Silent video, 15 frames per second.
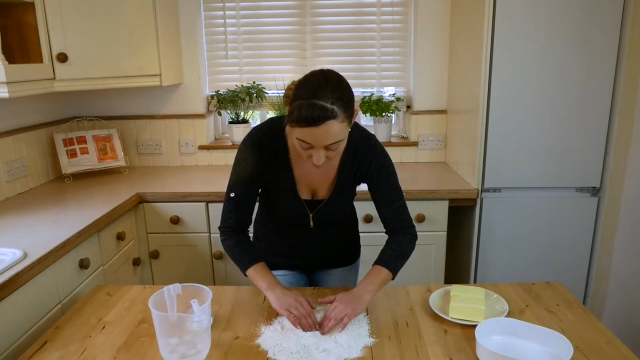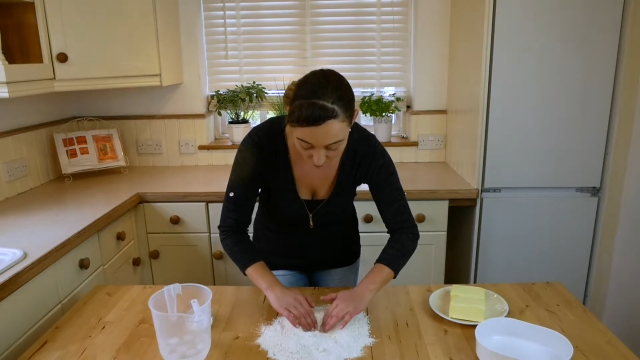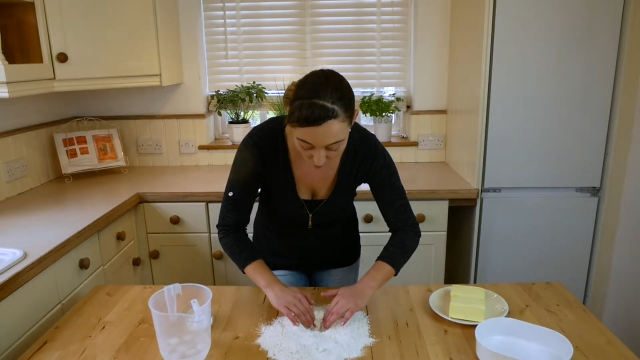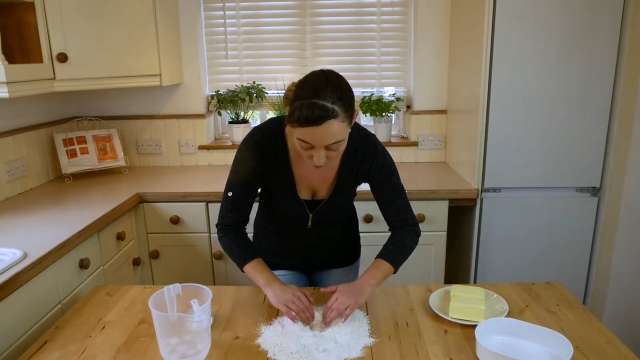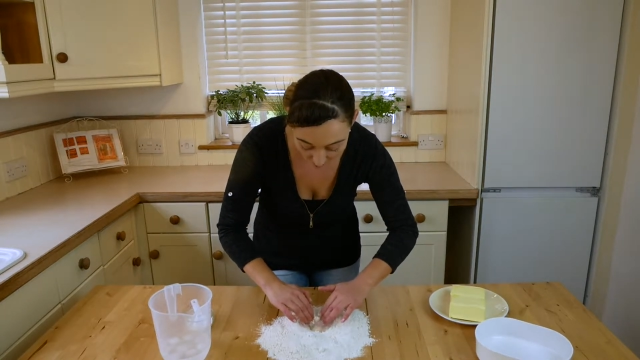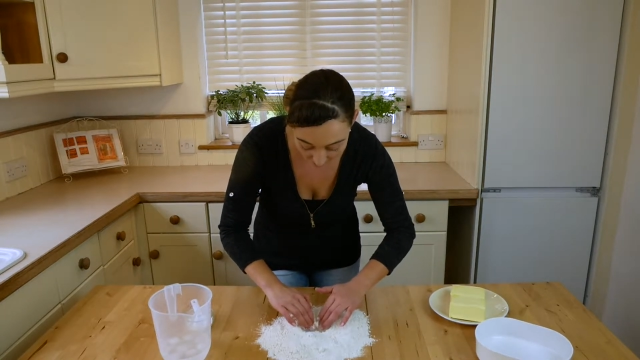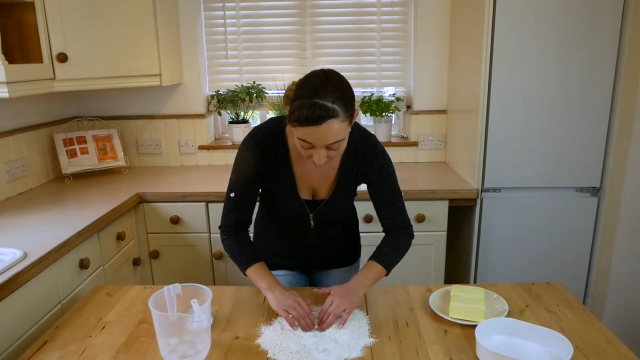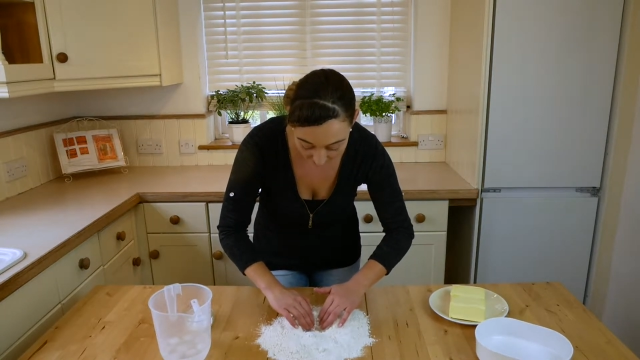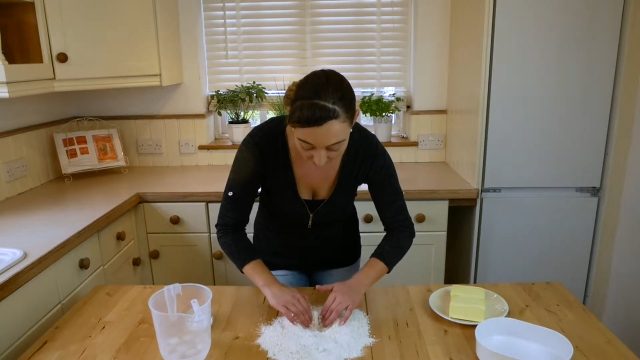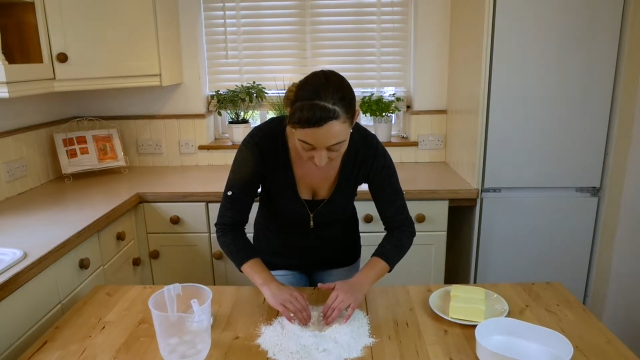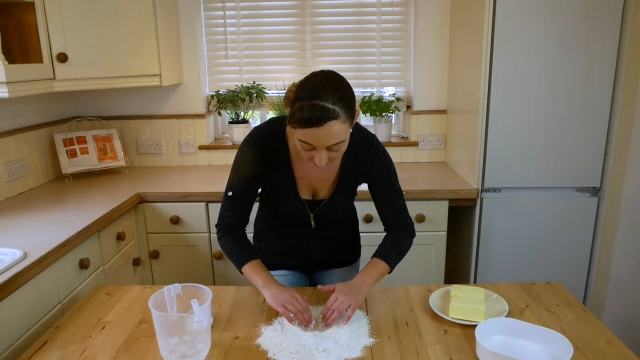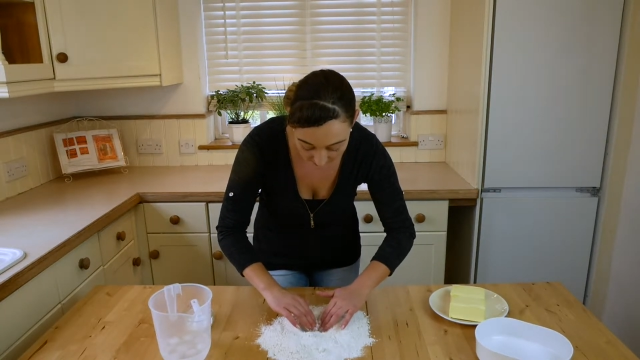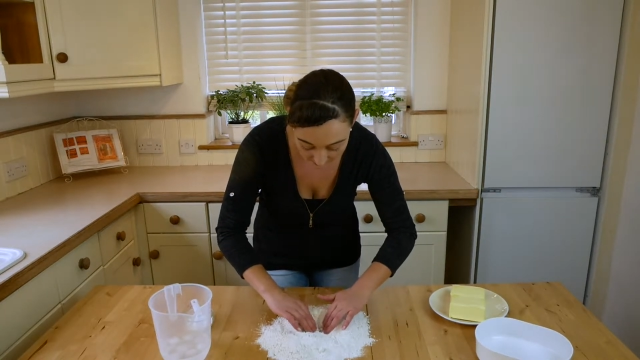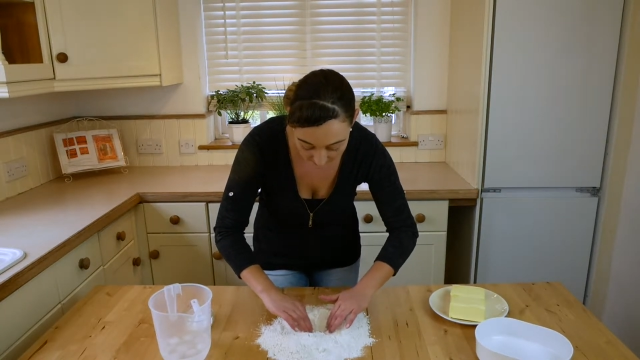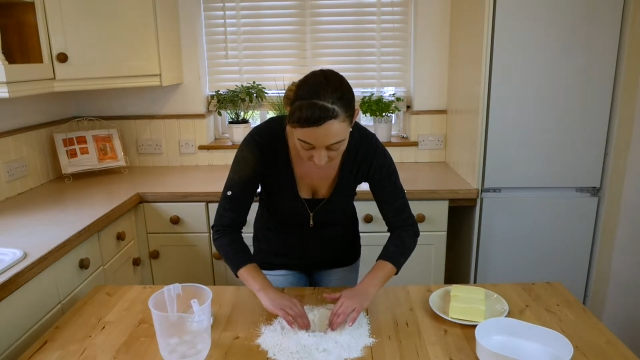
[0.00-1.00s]
a
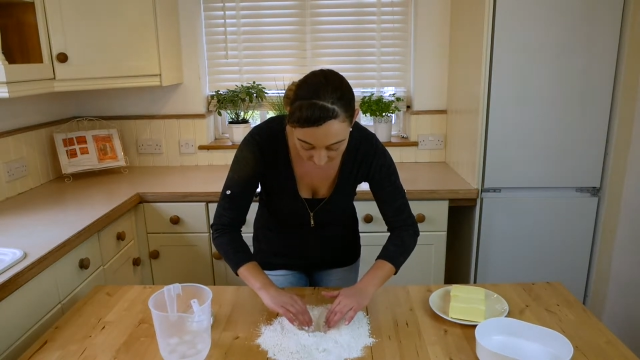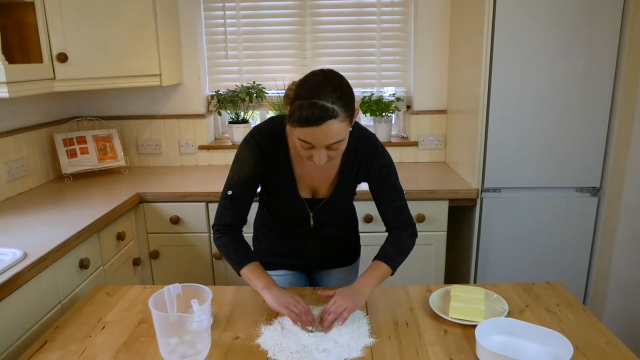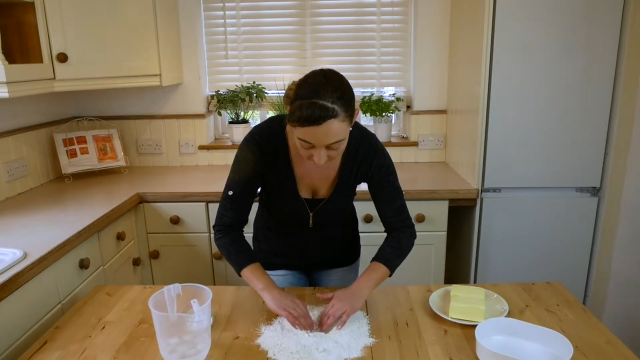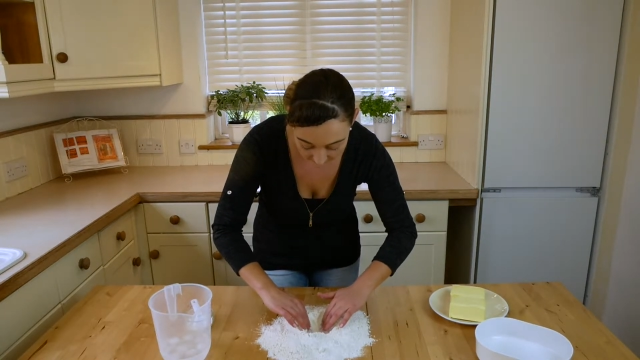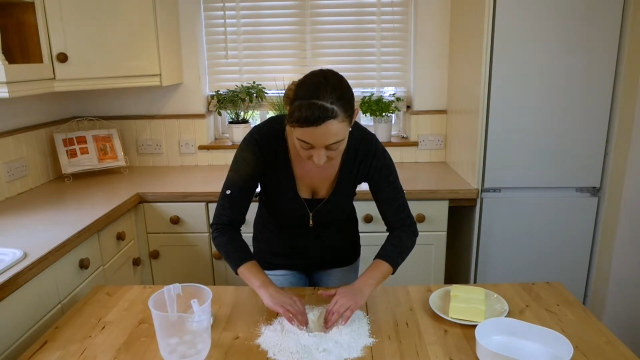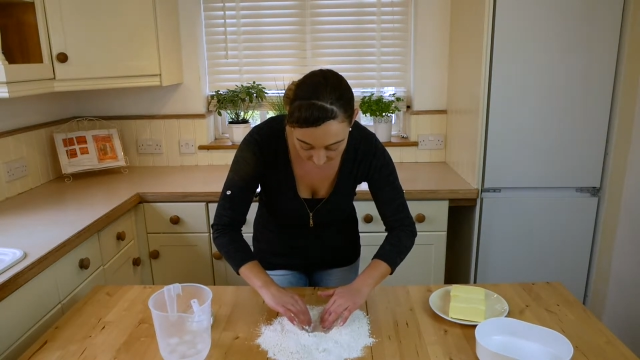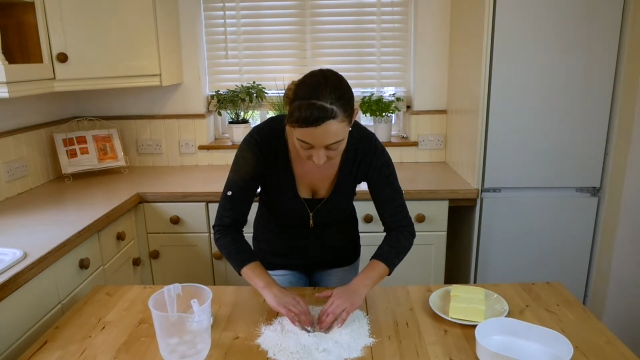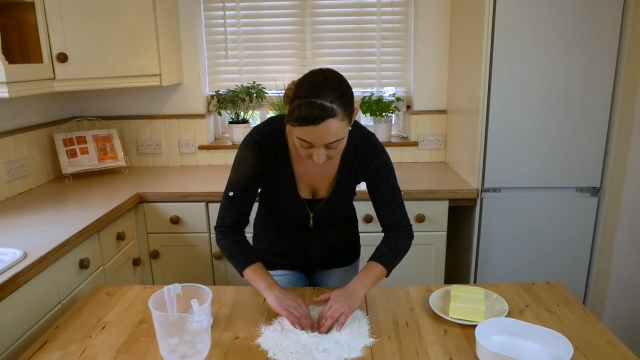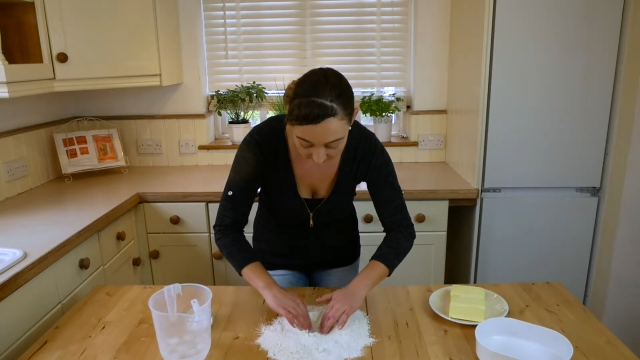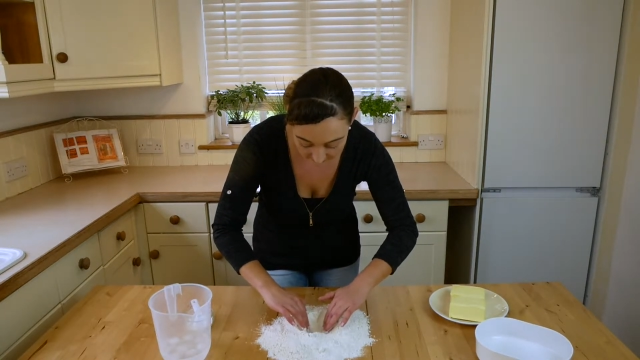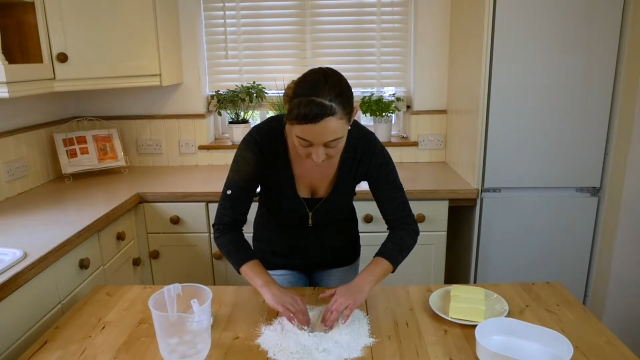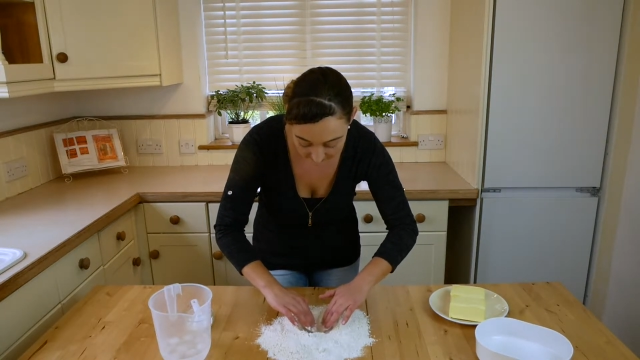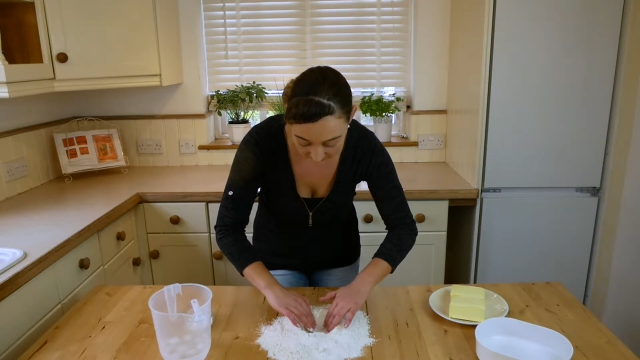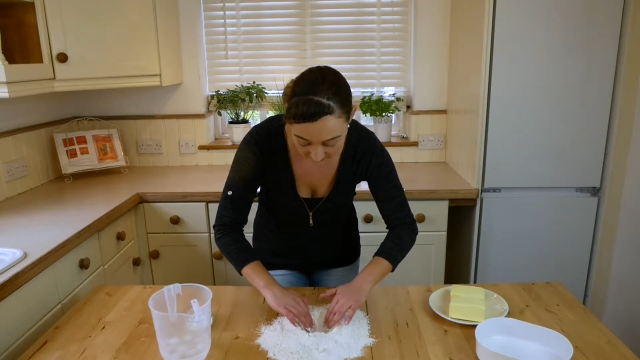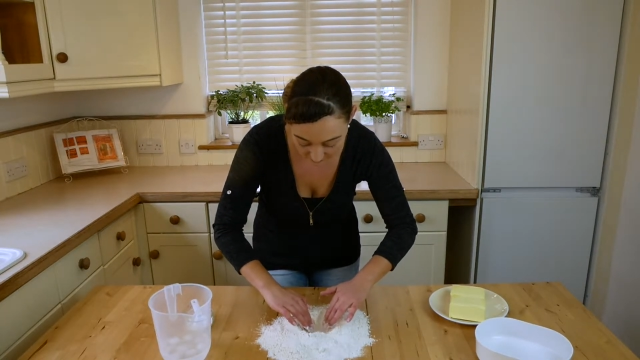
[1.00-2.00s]
well in the
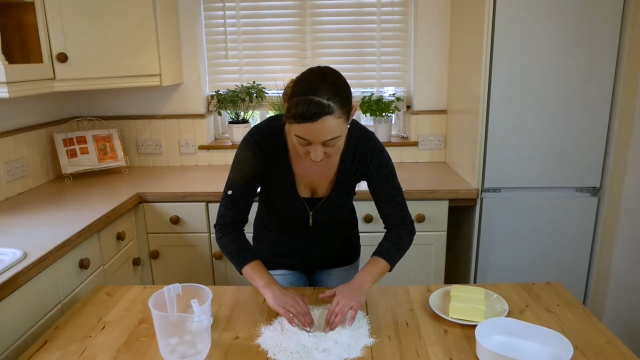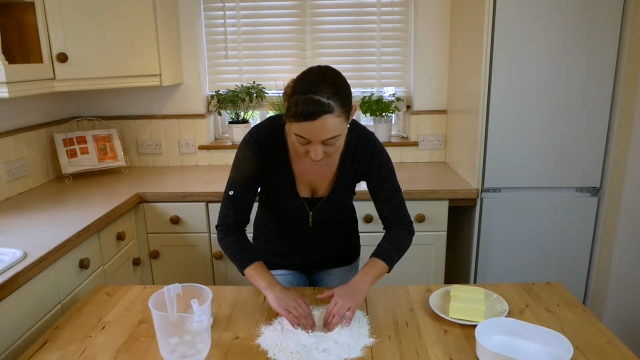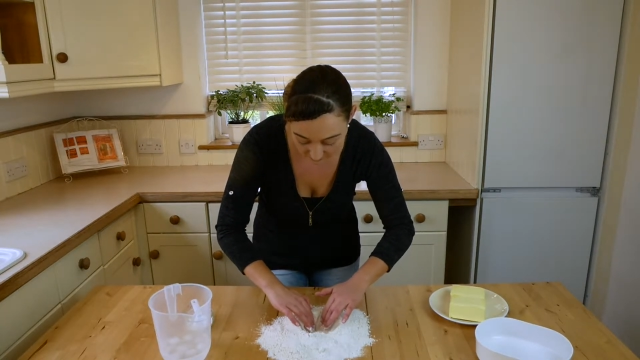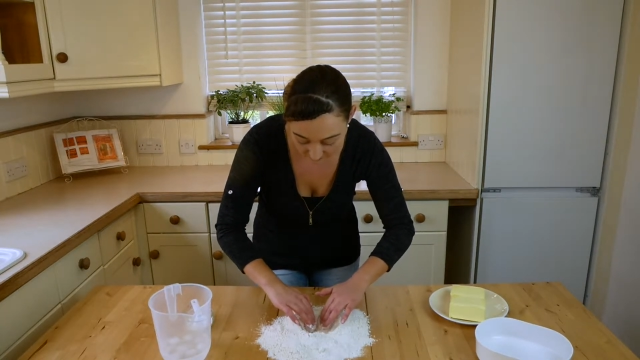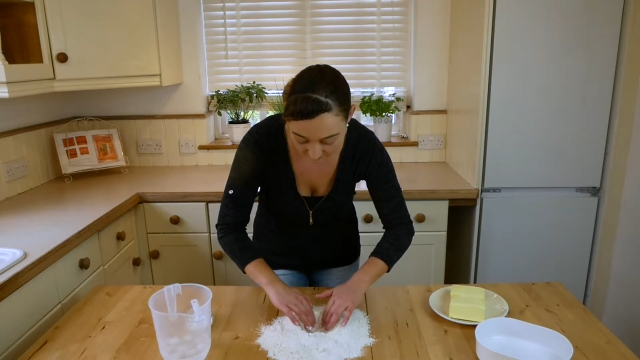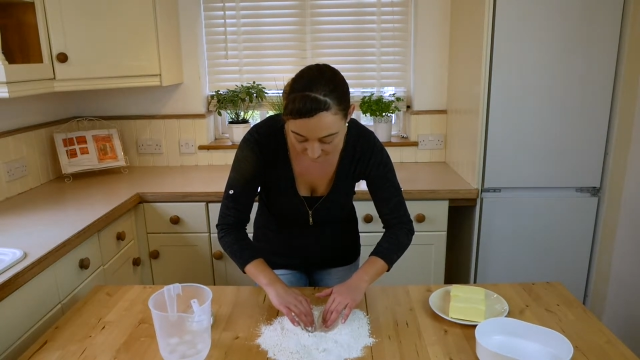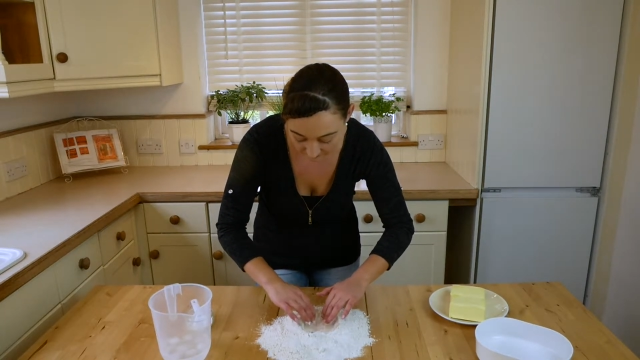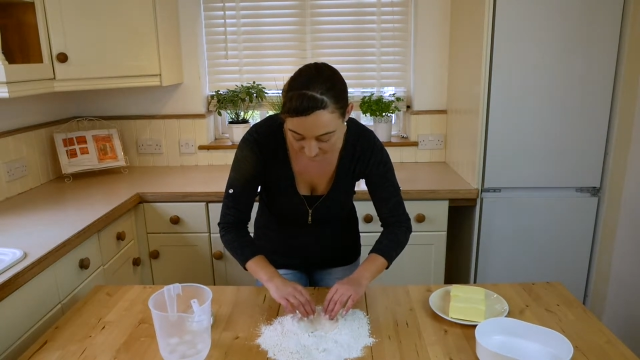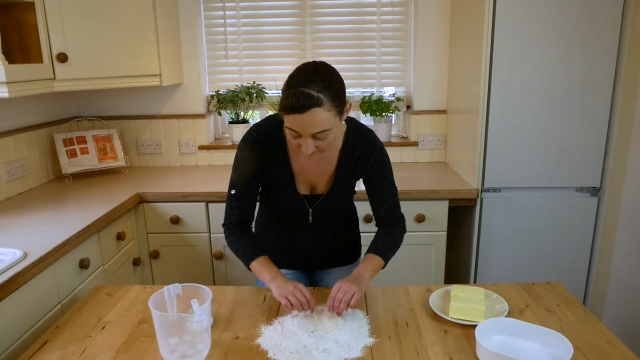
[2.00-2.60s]
middle,